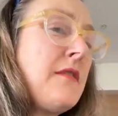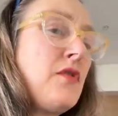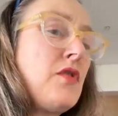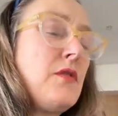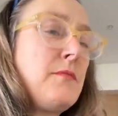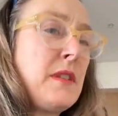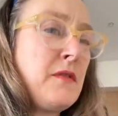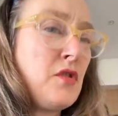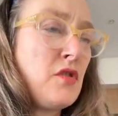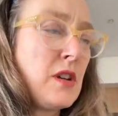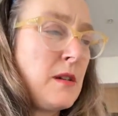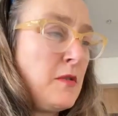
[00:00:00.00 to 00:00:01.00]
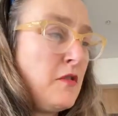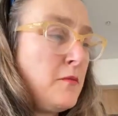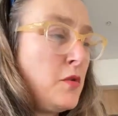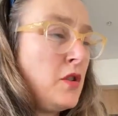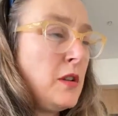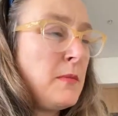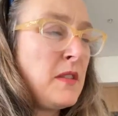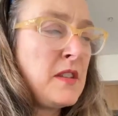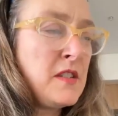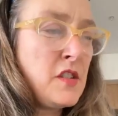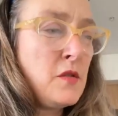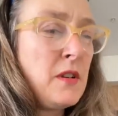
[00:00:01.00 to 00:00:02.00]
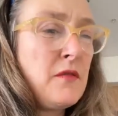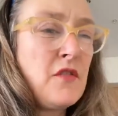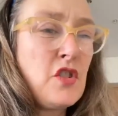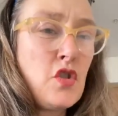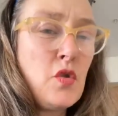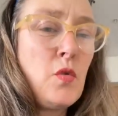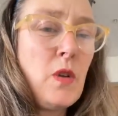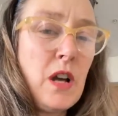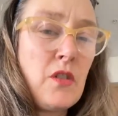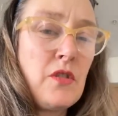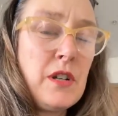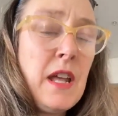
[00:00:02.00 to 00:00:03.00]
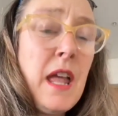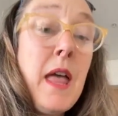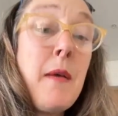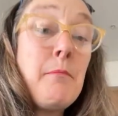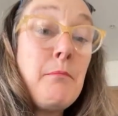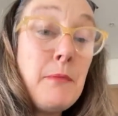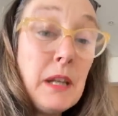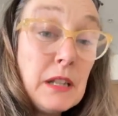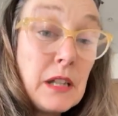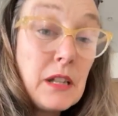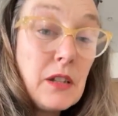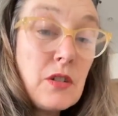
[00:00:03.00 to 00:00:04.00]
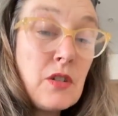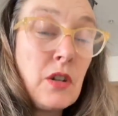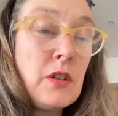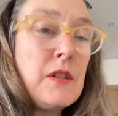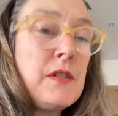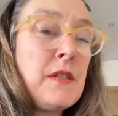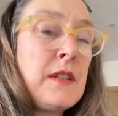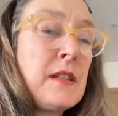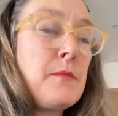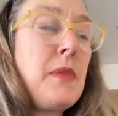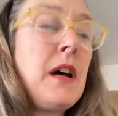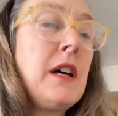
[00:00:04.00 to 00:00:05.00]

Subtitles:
They've all come off poorly, but they're suing for $200 million, and that's